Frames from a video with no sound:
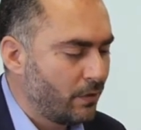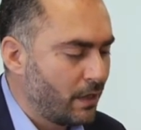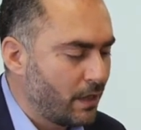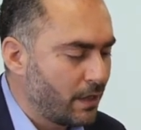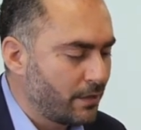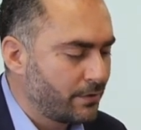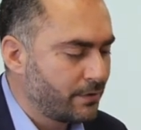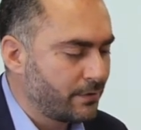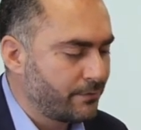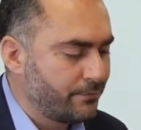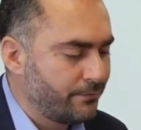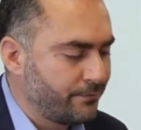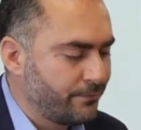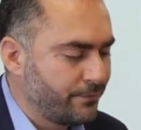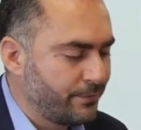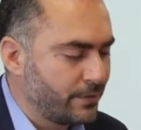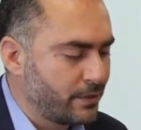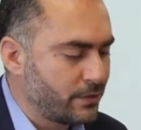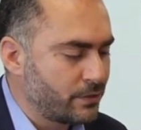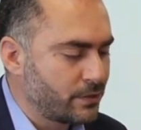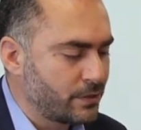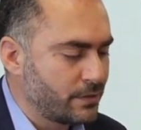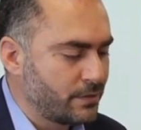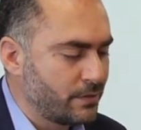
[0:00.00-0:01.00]
other
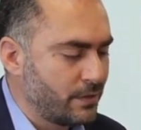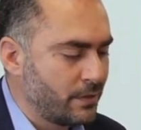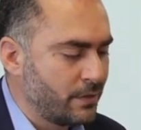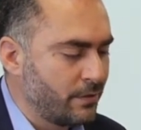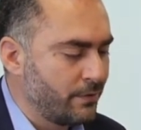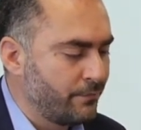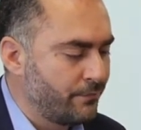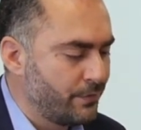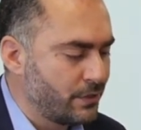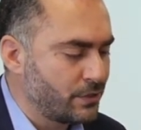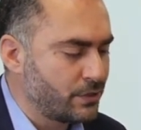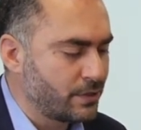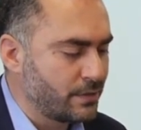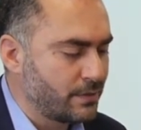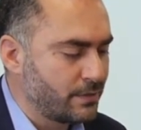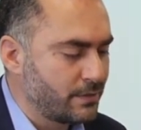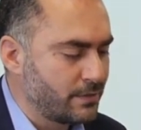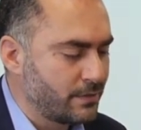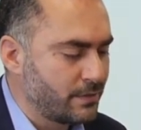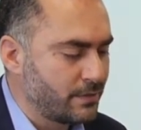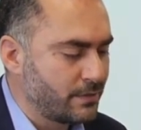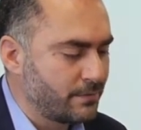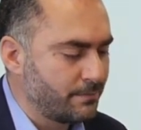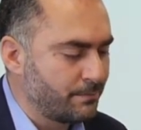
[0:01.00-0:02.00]

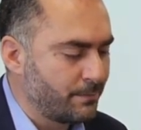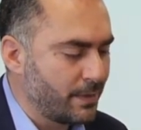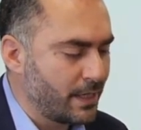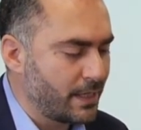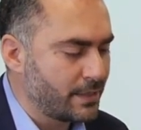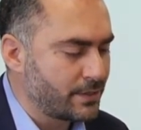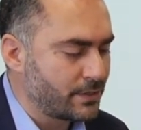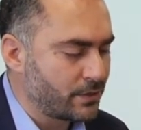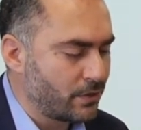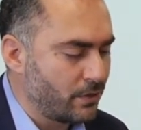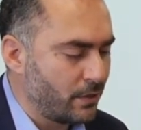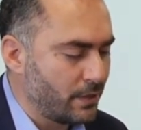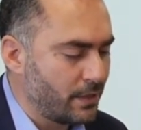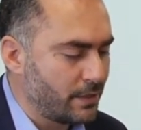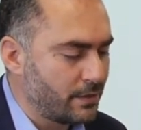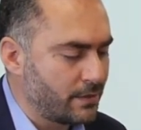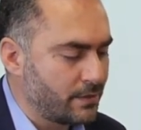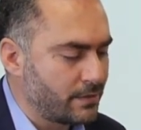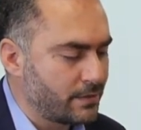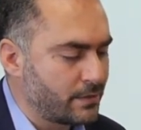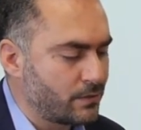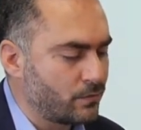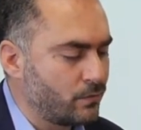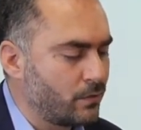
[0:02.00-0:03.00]
visions by
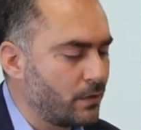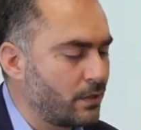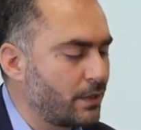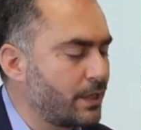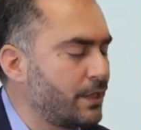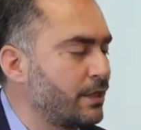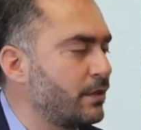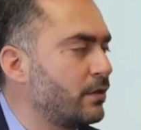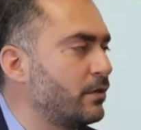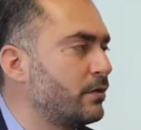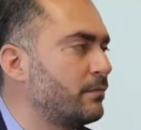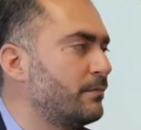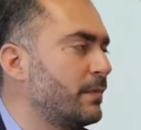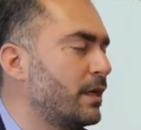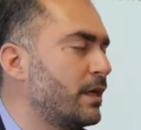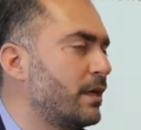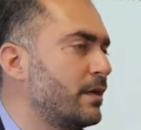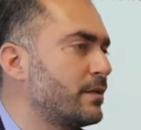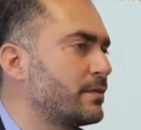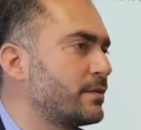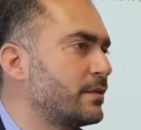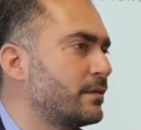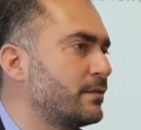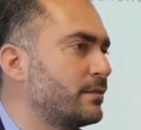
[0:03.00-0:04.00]
scholars working on
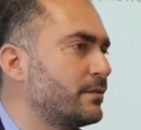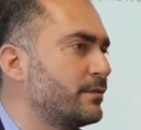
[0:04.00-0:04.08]
maqasid.